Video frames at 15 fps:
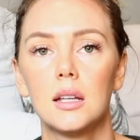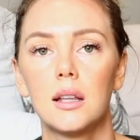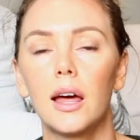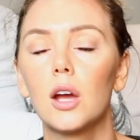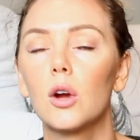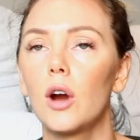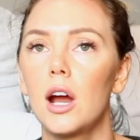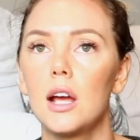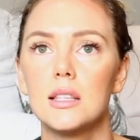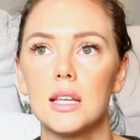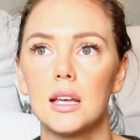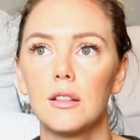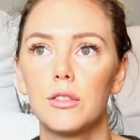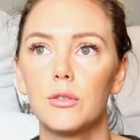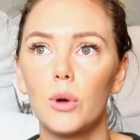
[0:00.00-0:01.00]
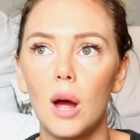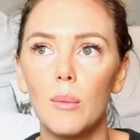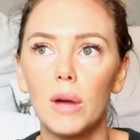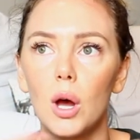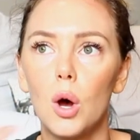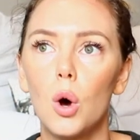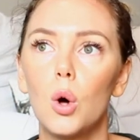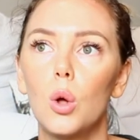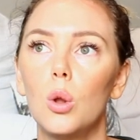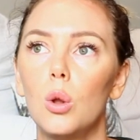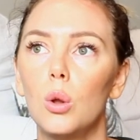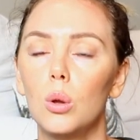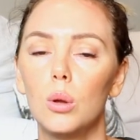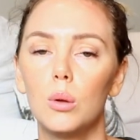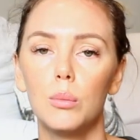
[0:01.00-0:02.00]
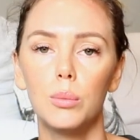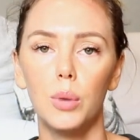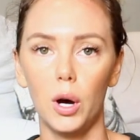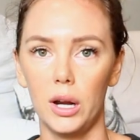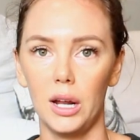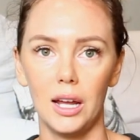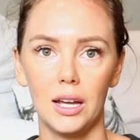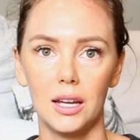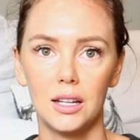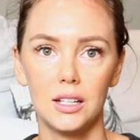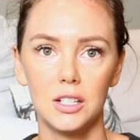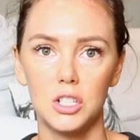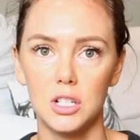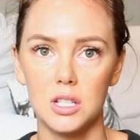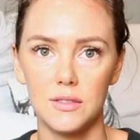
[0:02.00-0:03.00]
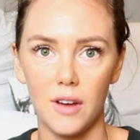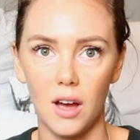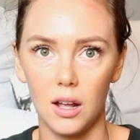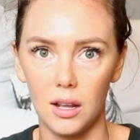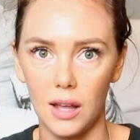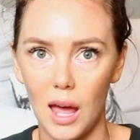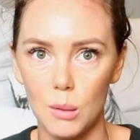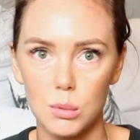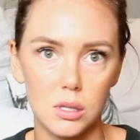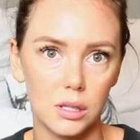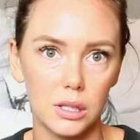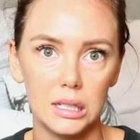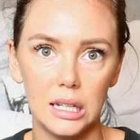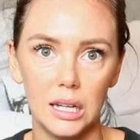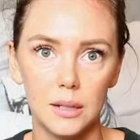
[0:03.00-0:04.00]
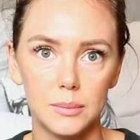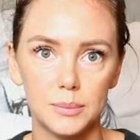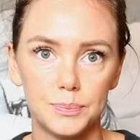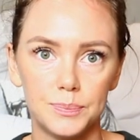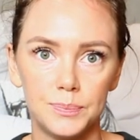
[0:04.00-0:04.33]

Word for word: like crazy, throughout my whole body, just felt absolutely dead.